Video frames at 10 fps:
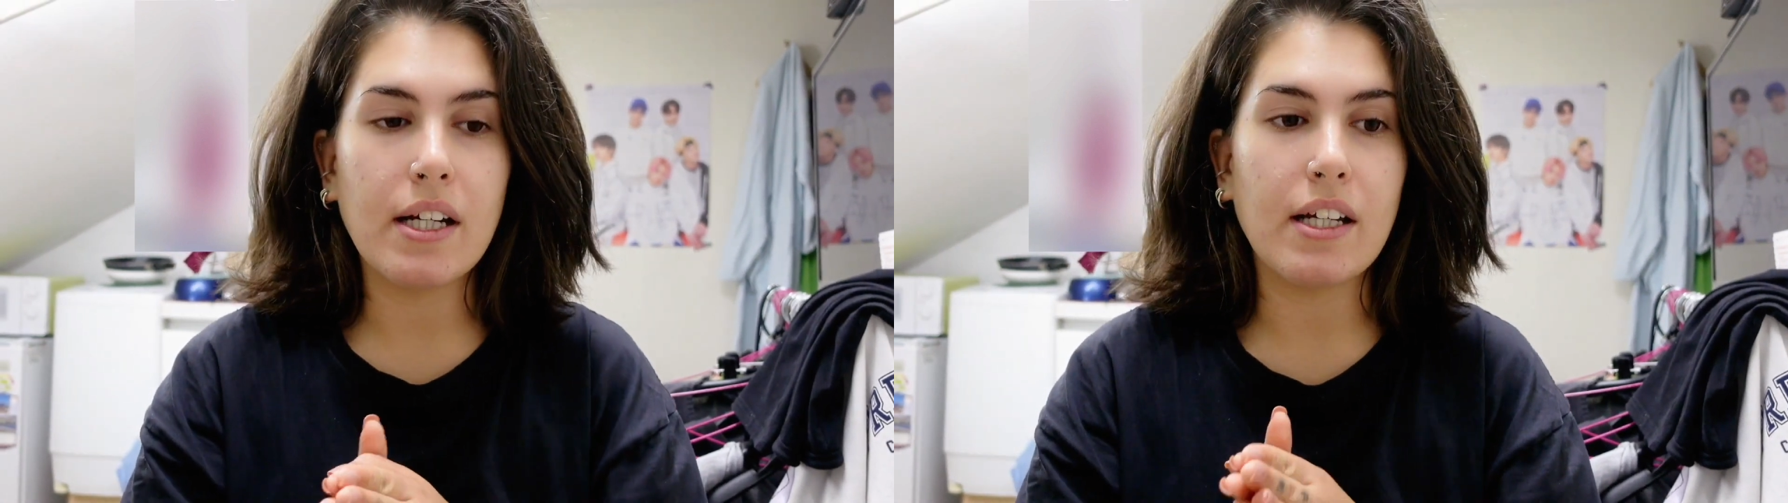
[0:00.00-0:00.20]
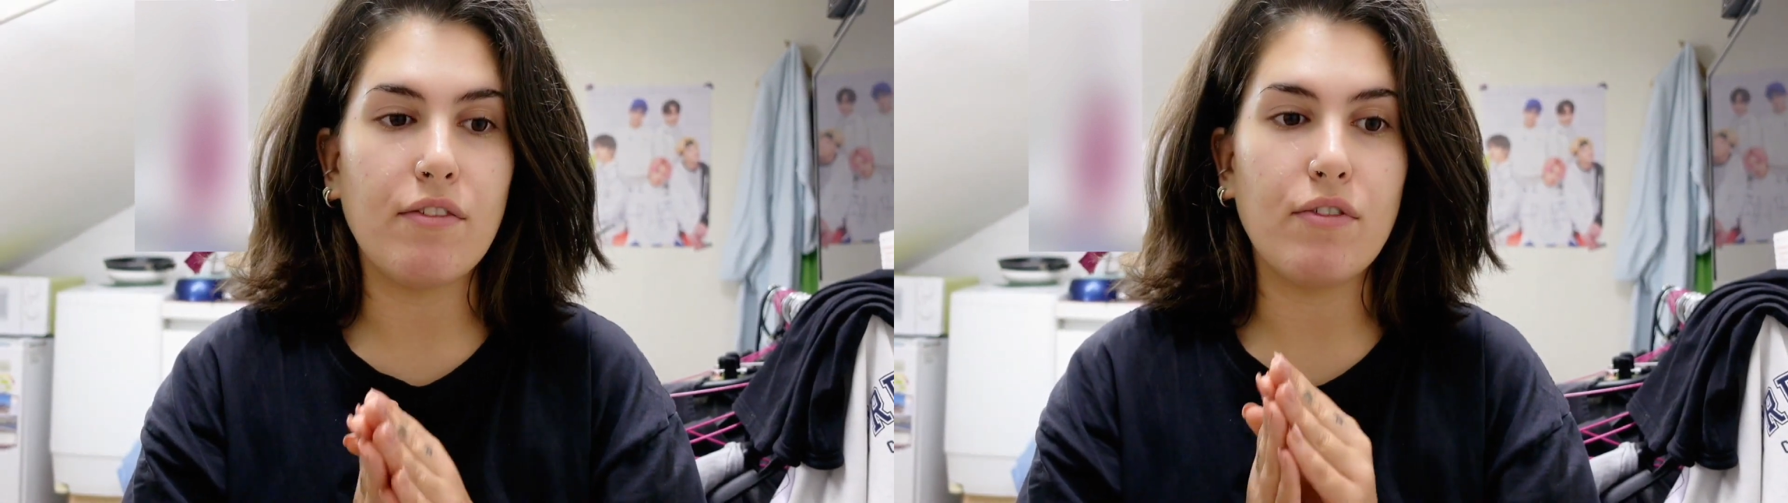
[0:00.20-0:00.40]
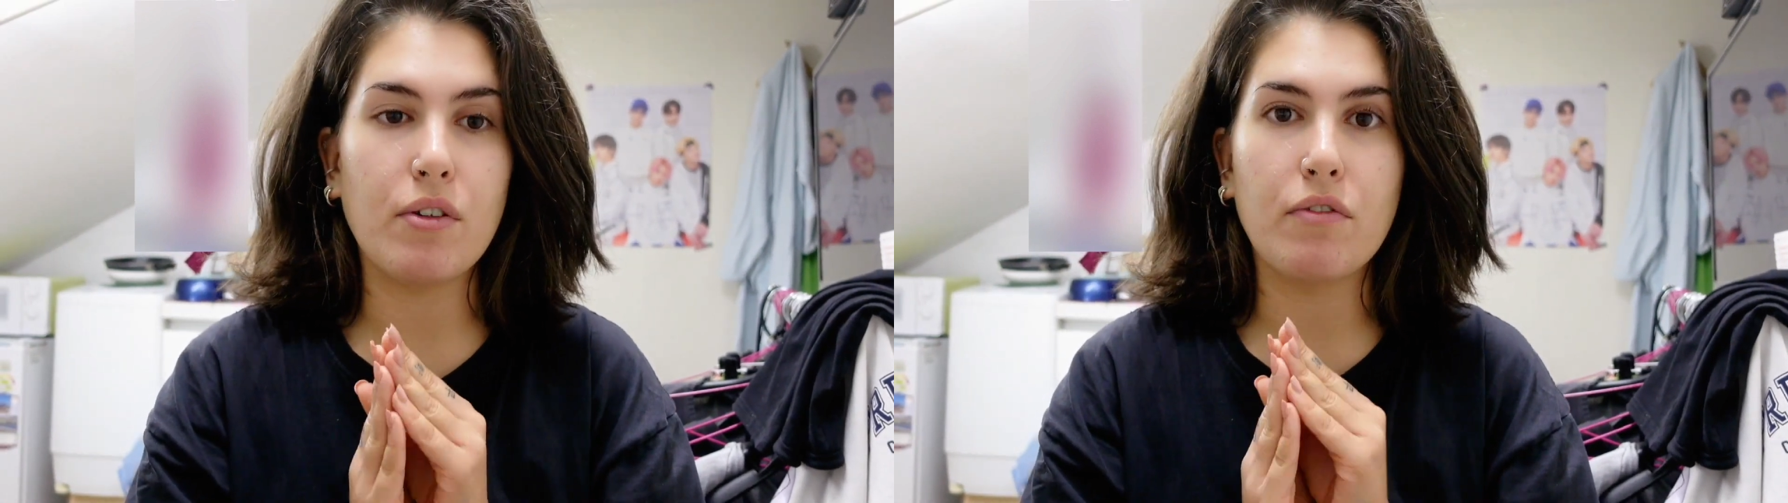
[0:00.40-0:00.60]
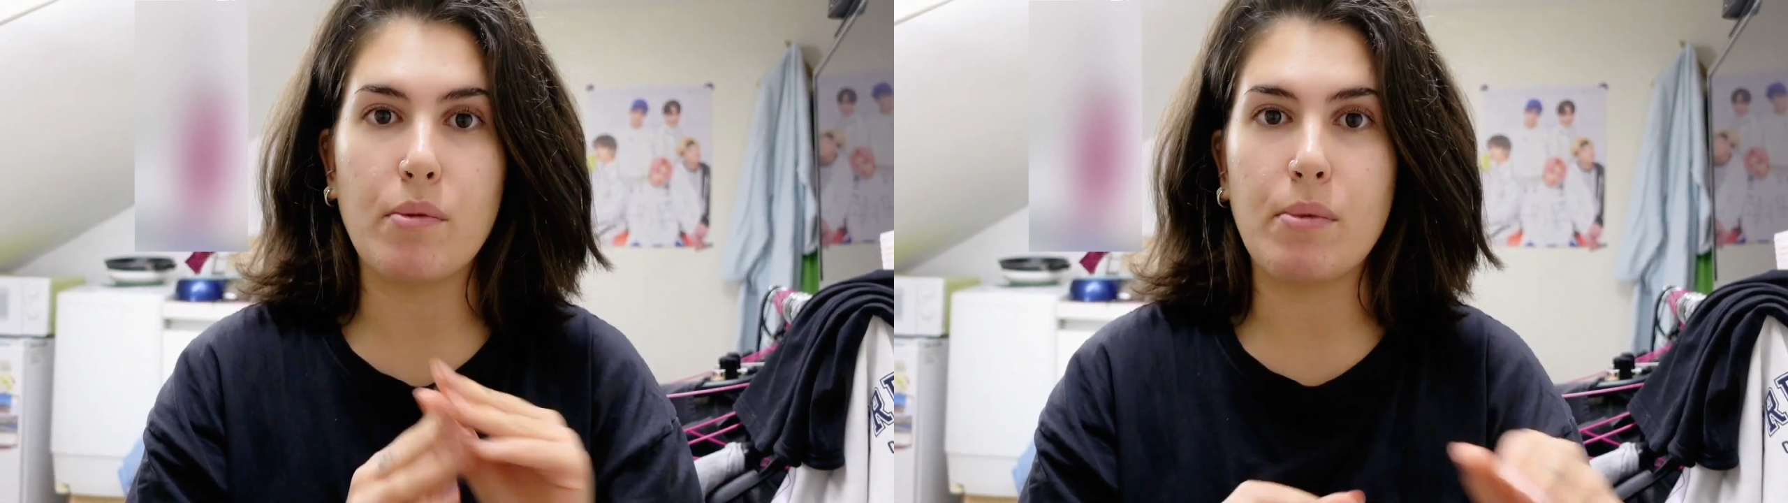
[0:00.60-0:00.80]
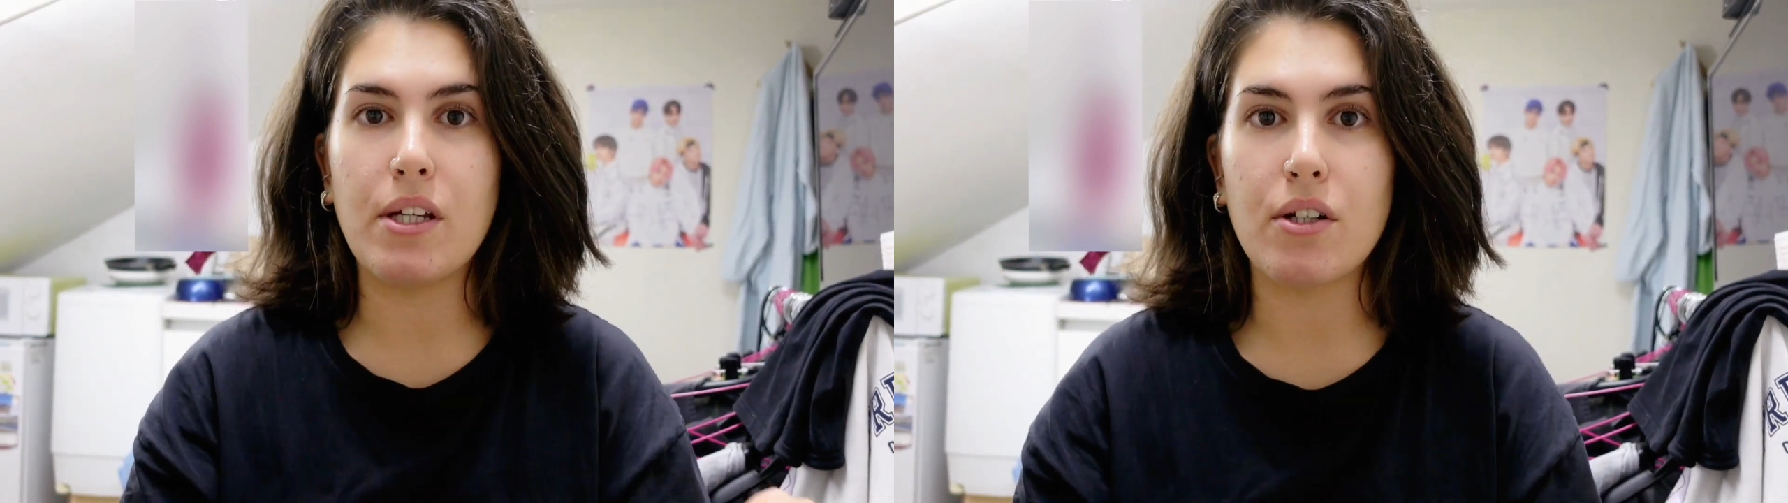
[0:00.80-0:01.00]
If you're
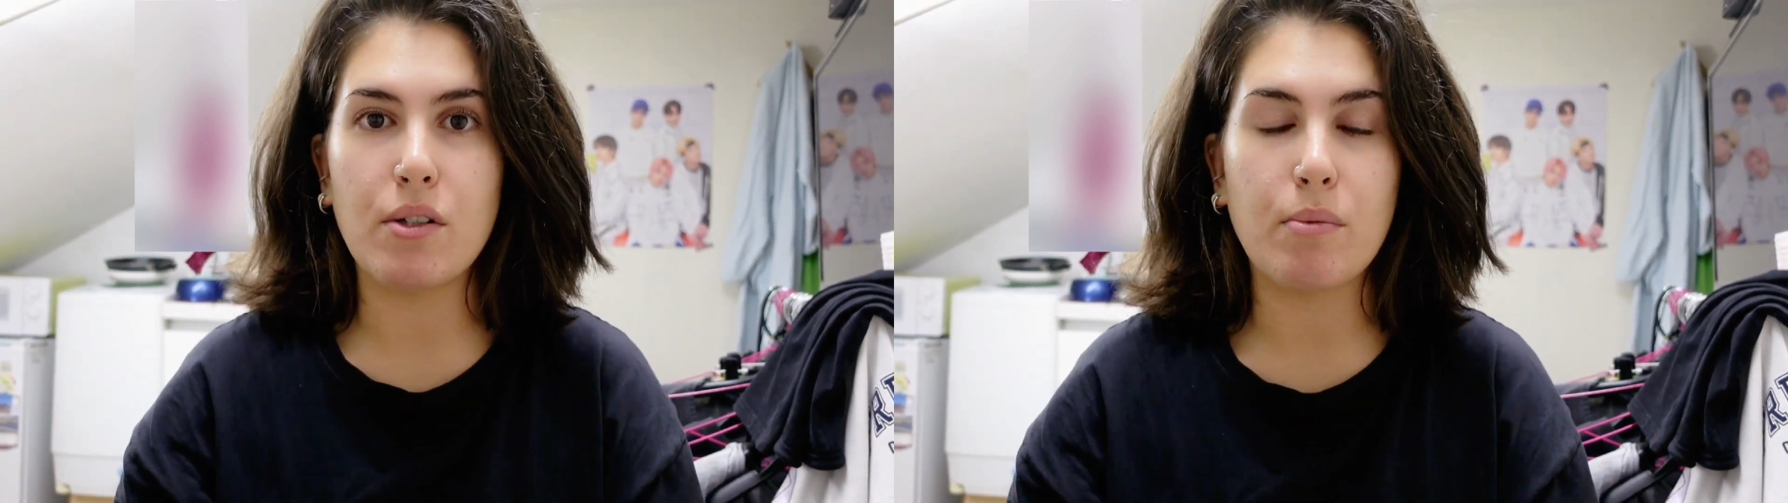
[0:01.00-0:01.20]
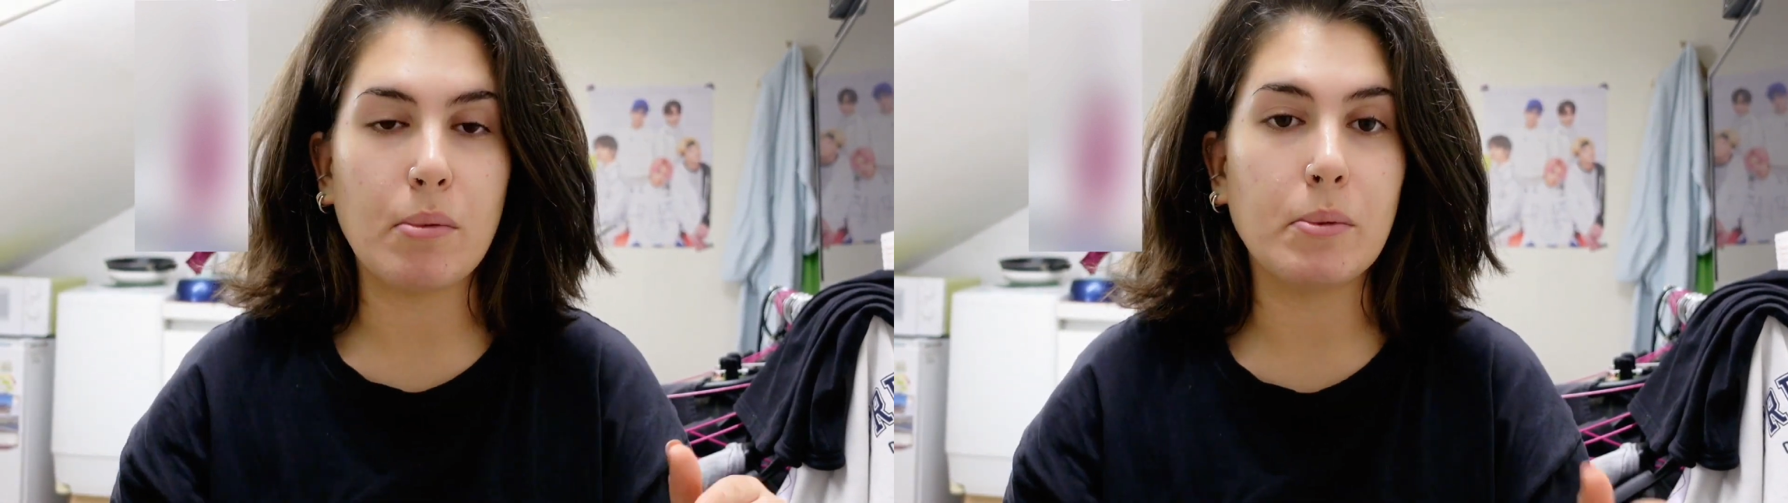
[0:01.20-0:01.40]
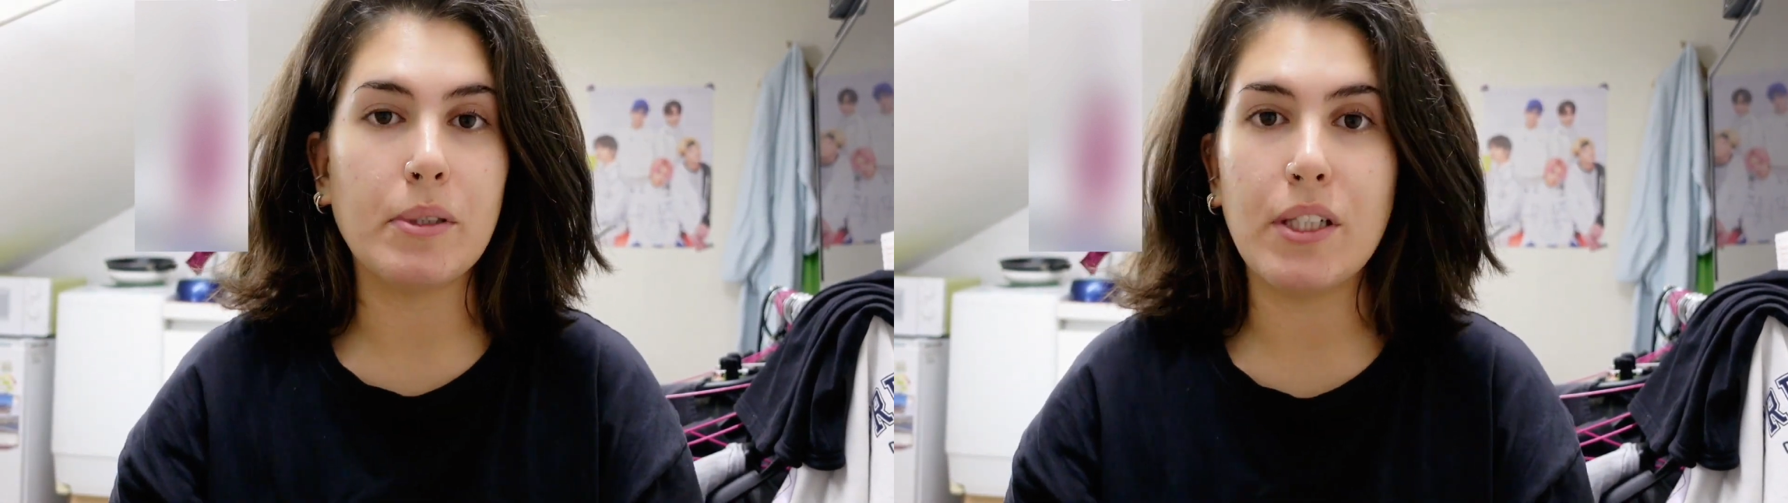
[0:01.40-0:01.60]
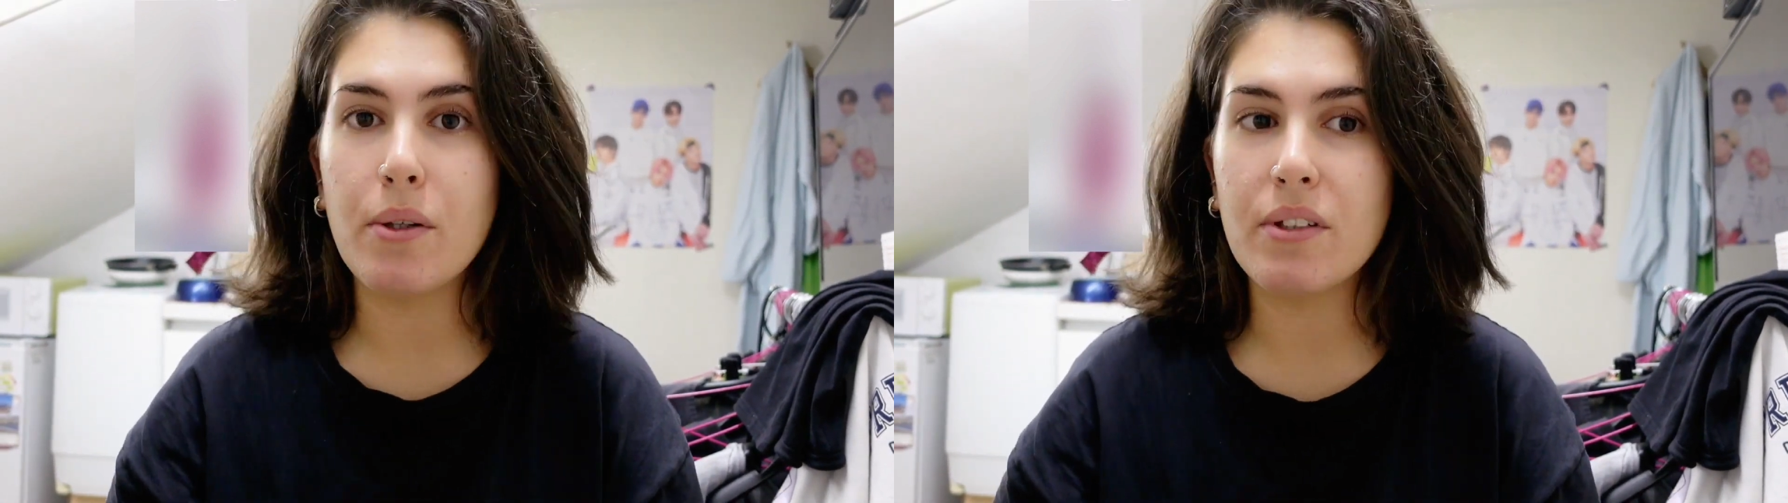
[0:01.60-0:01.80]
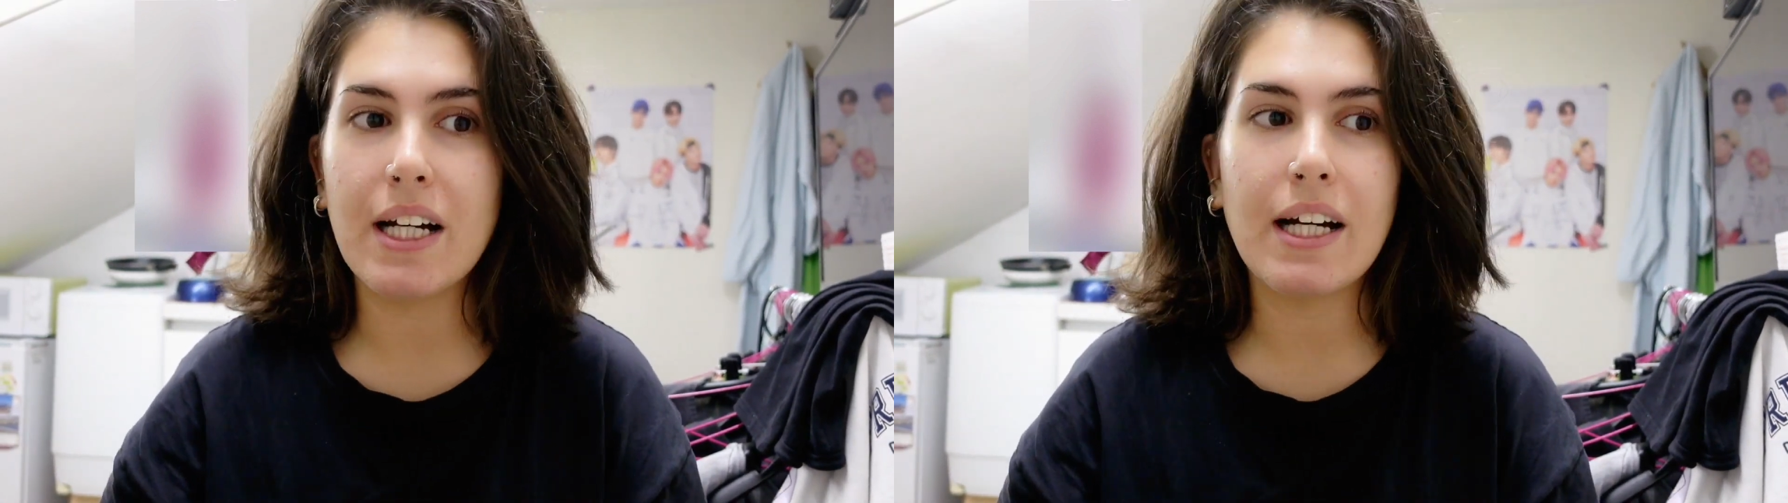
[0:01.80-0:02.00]
from here, you probably
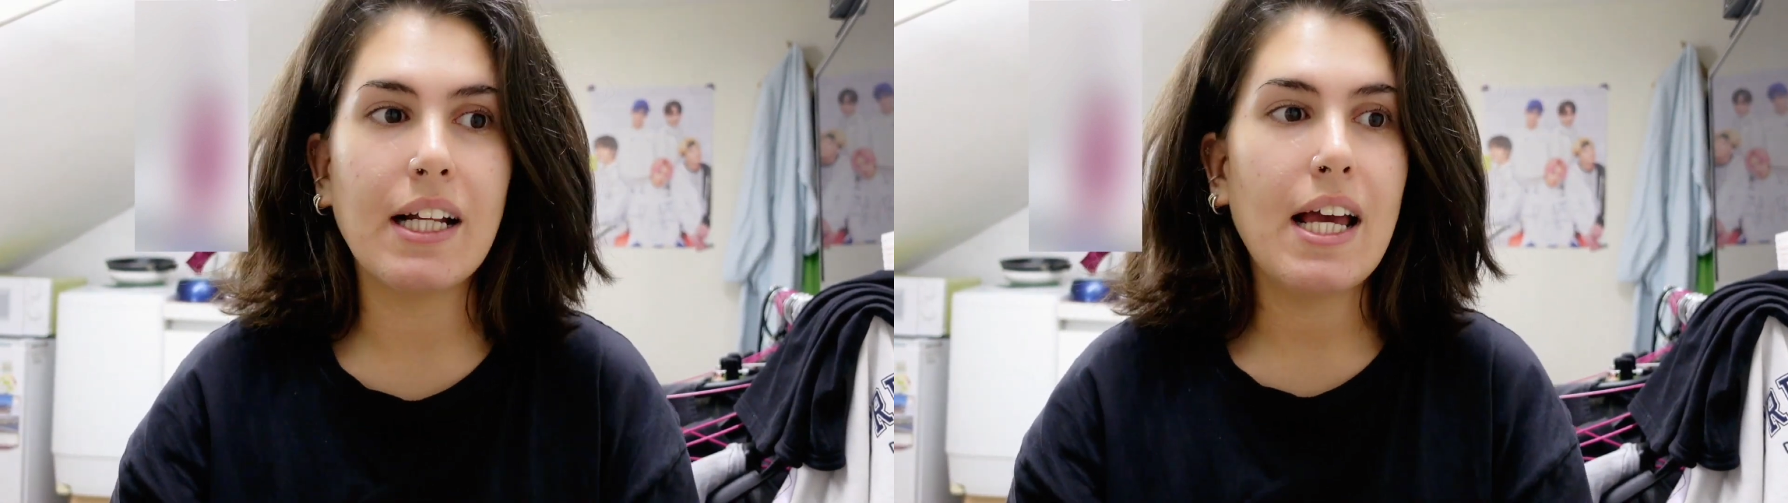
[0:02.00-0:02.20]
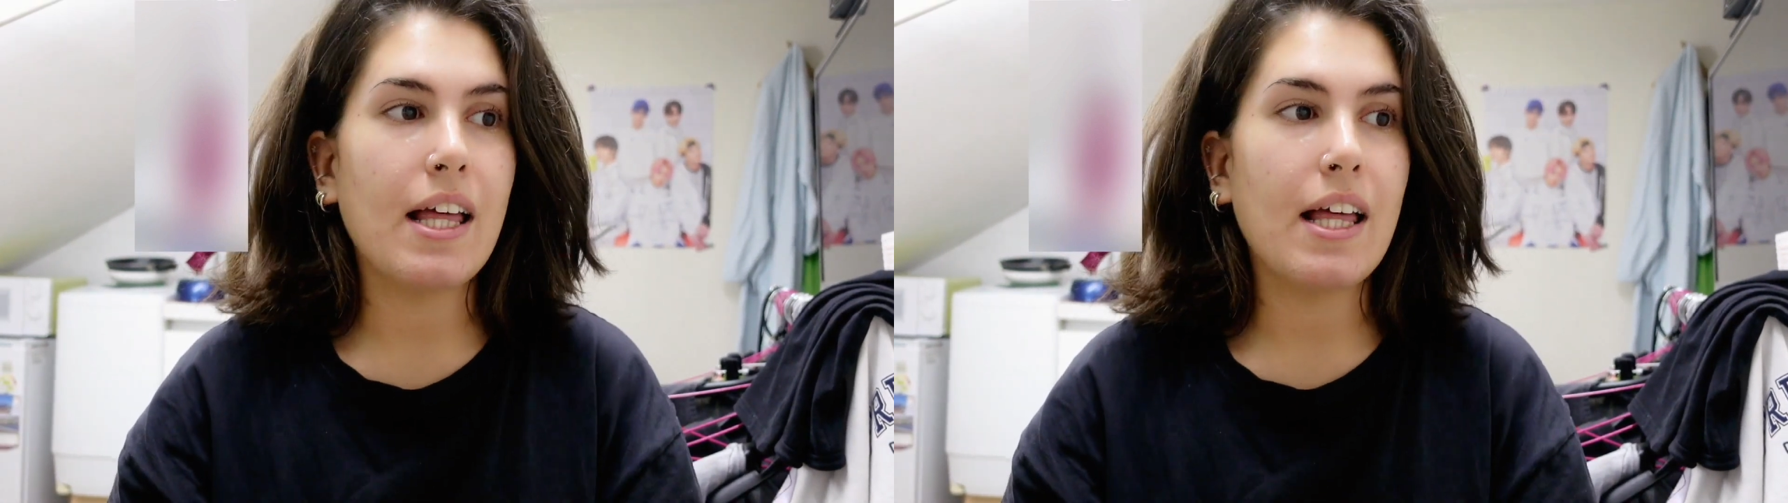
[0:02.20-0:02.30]
know that